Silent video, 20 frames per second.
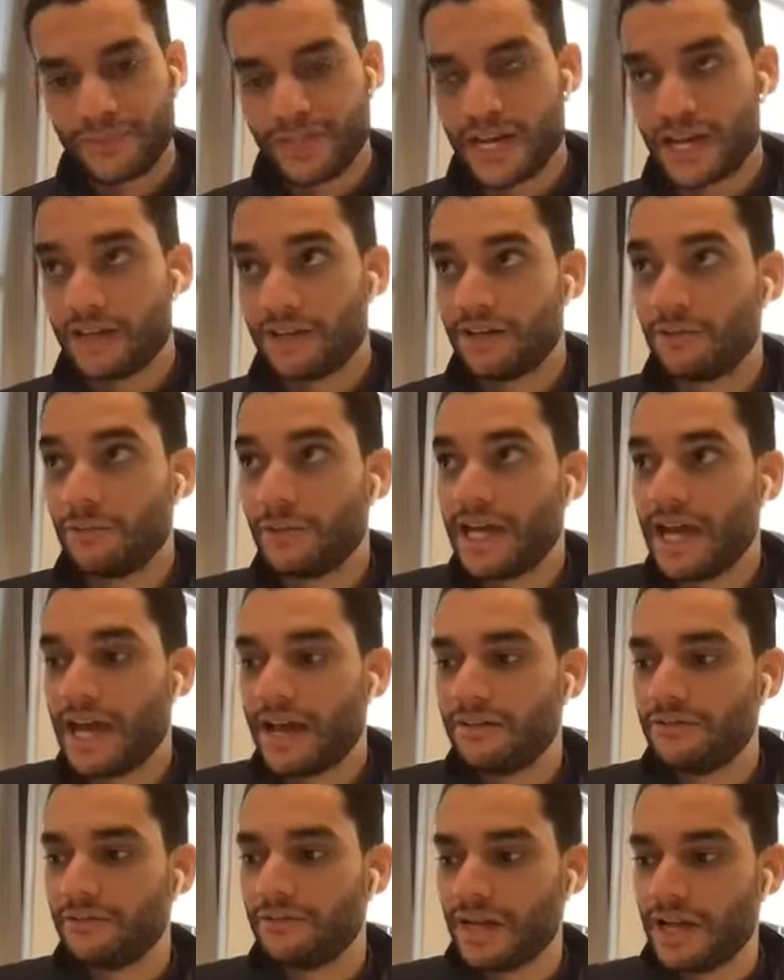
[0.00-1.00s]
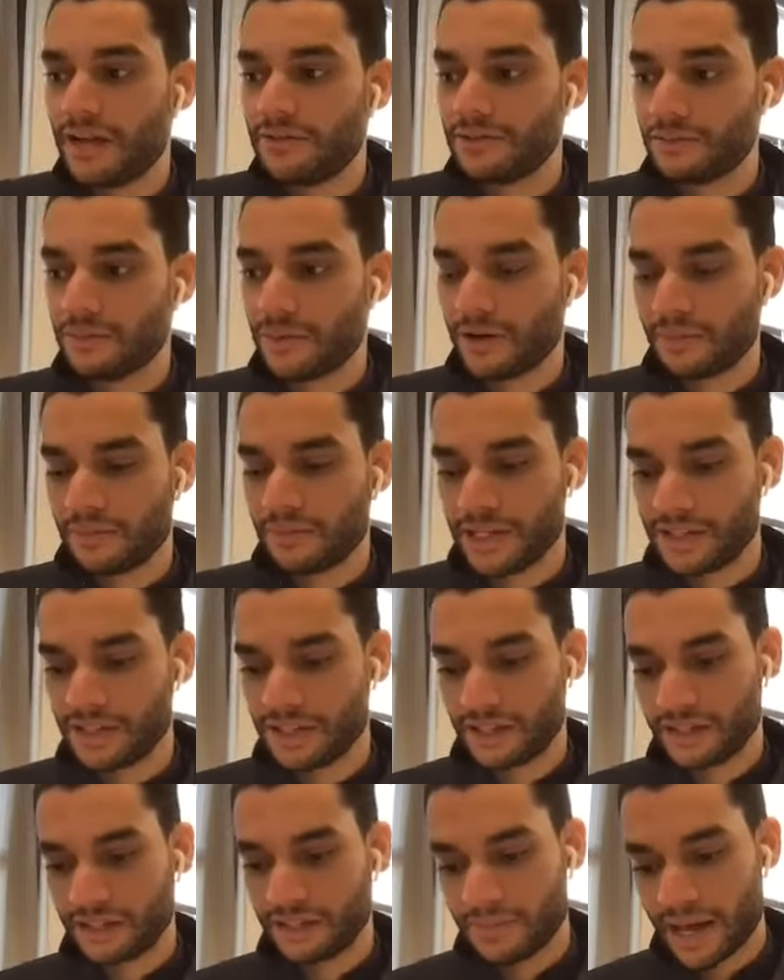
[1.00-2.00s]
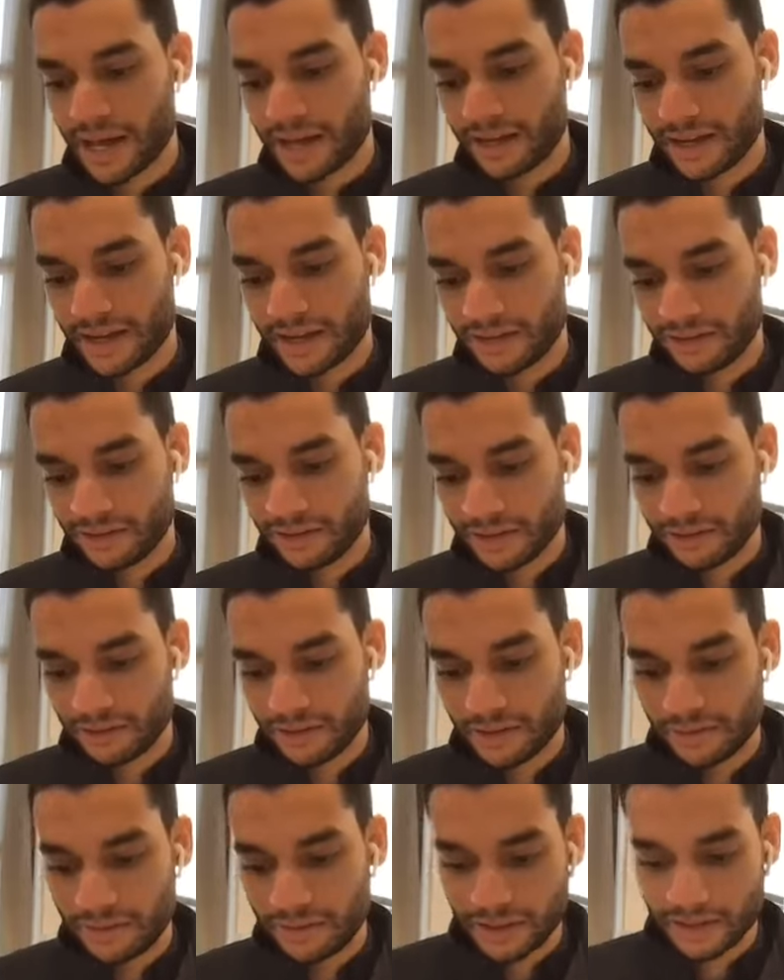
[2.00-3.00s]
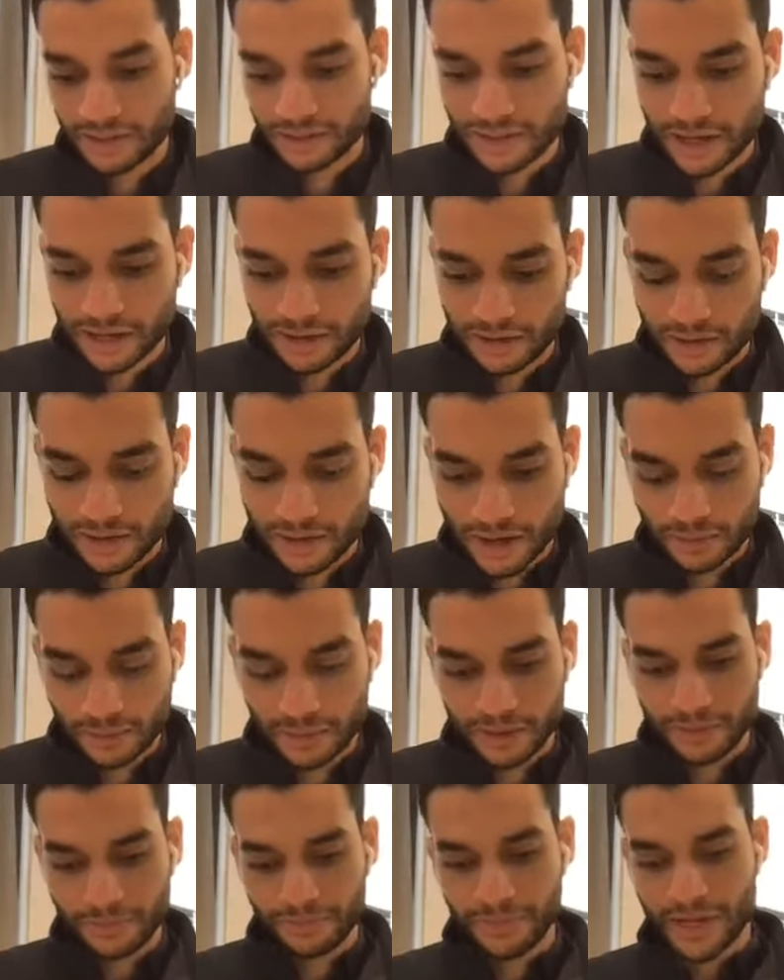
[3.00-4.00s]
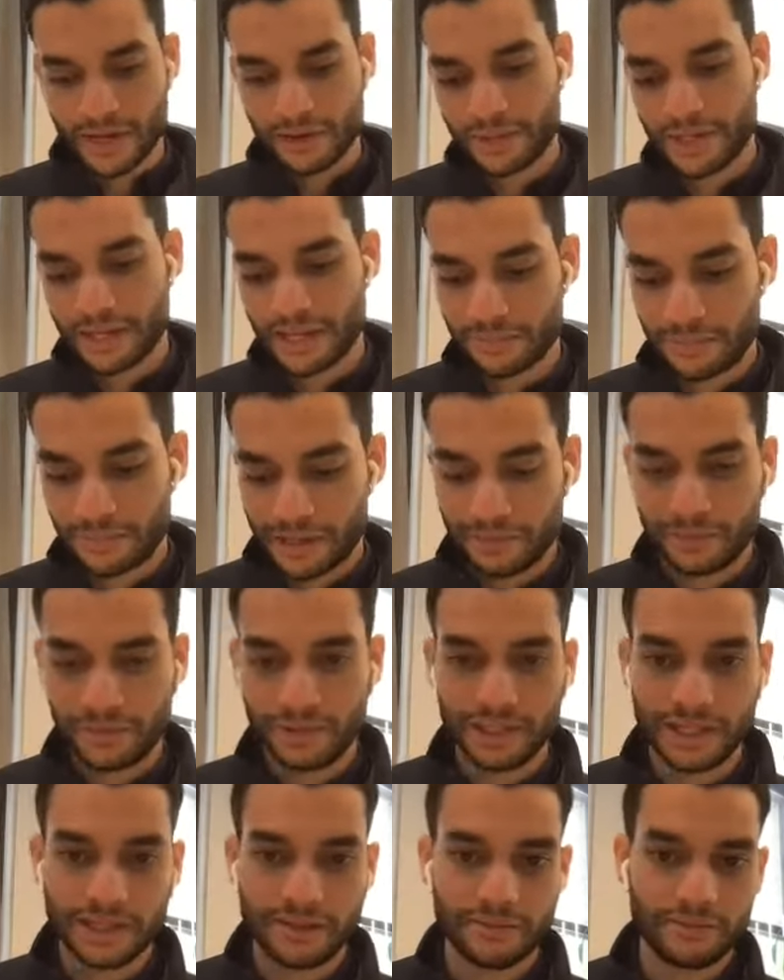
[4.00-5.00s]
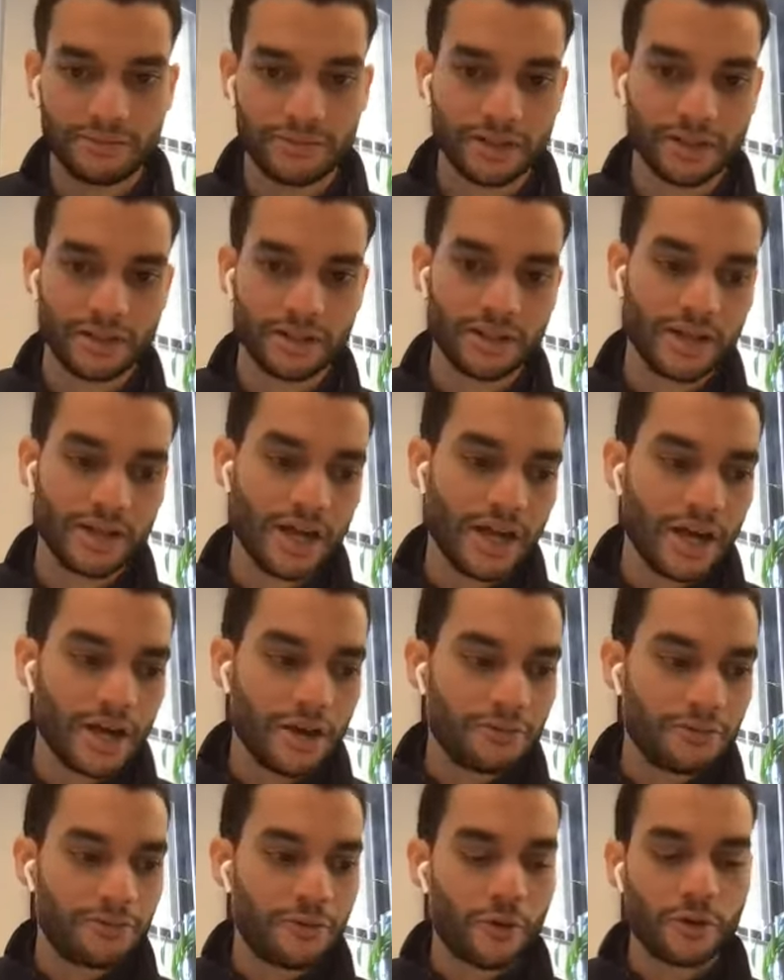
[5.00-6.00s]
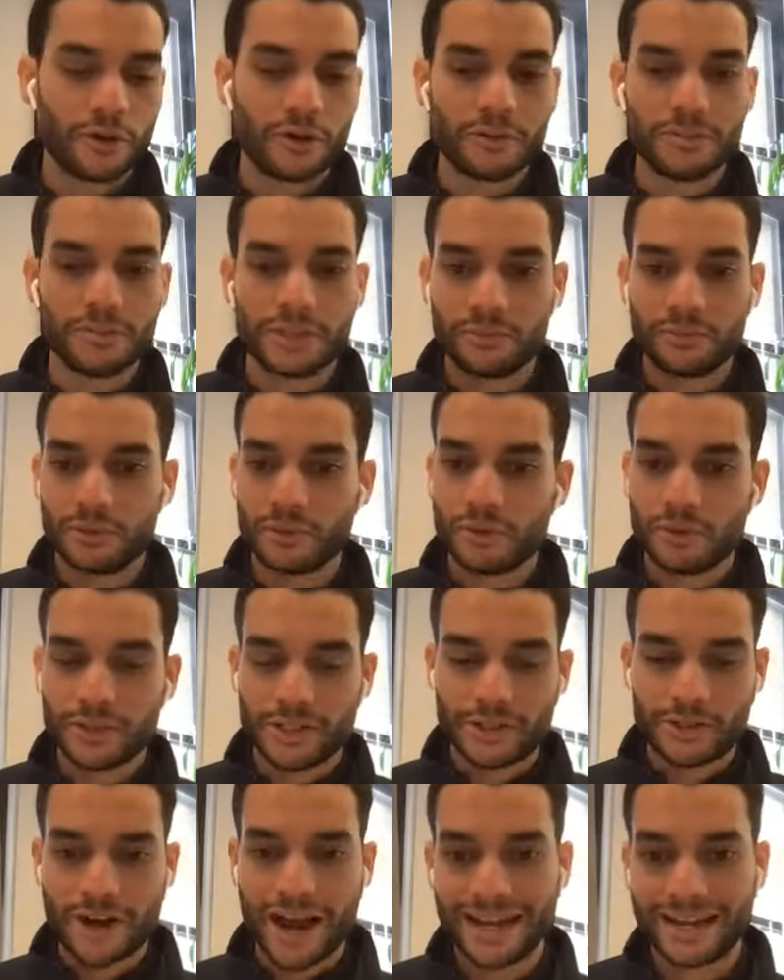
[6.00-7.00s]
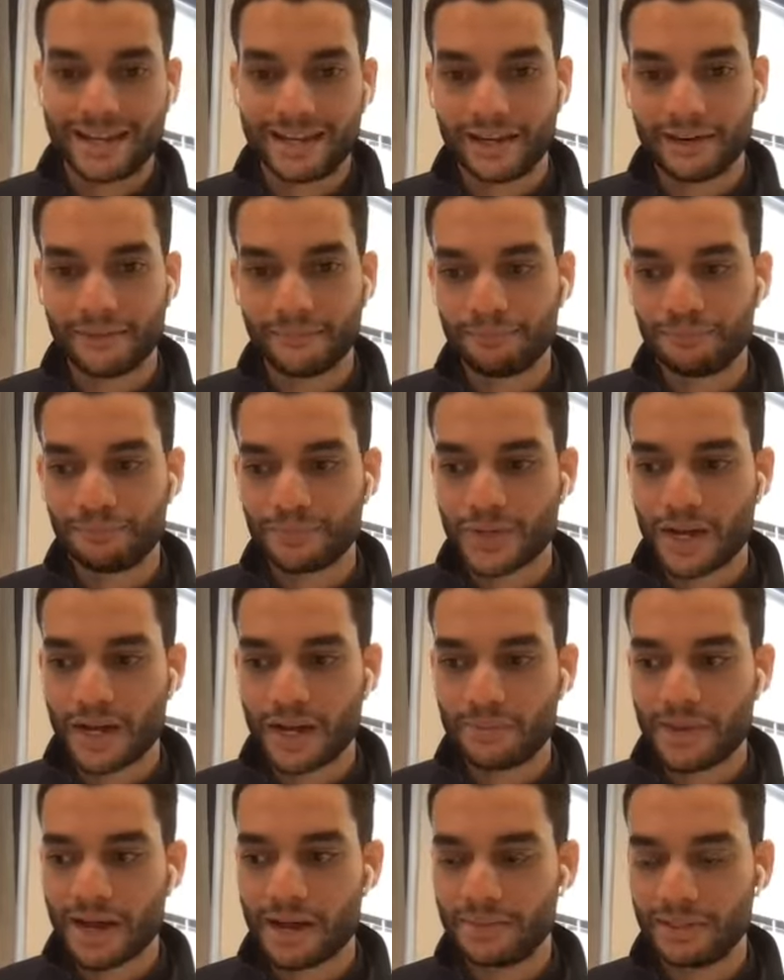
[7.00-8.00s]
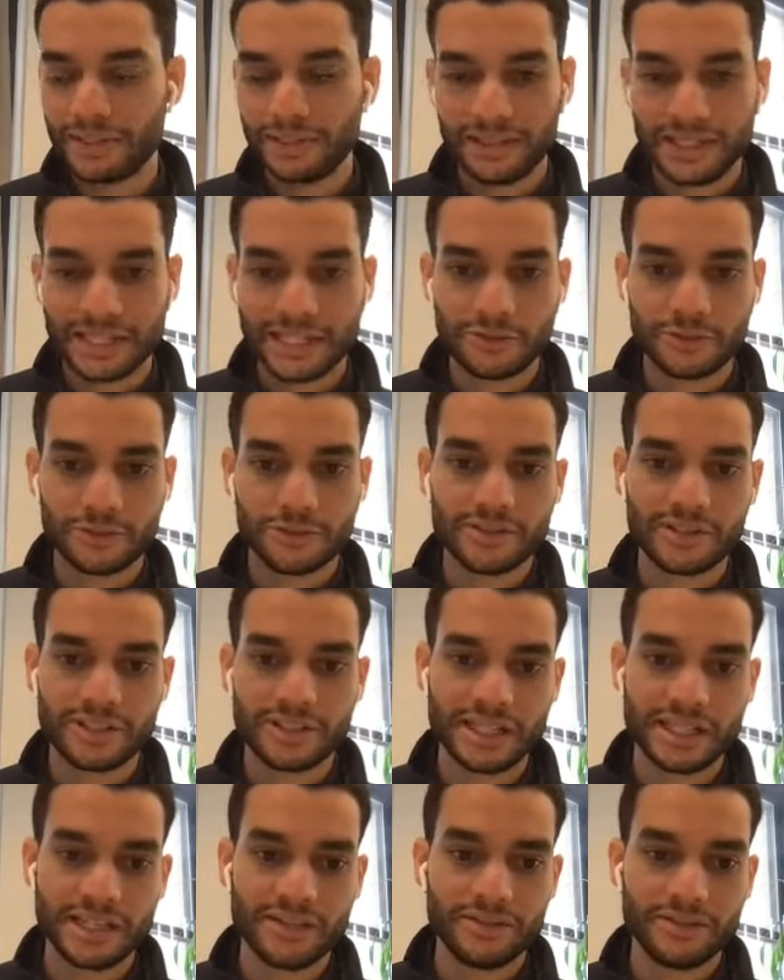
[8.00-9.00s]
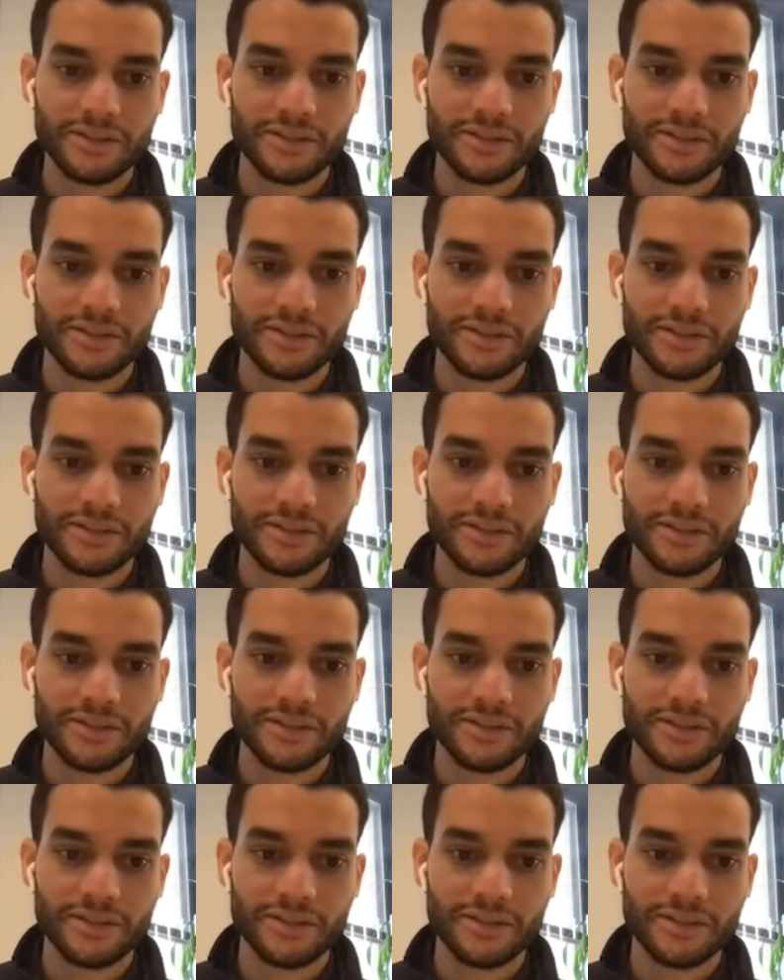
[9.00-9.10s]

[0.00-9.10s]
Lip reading: We have some automation in the back end and things that, how we get people in via forms, and we're always tracking how many leads we receive.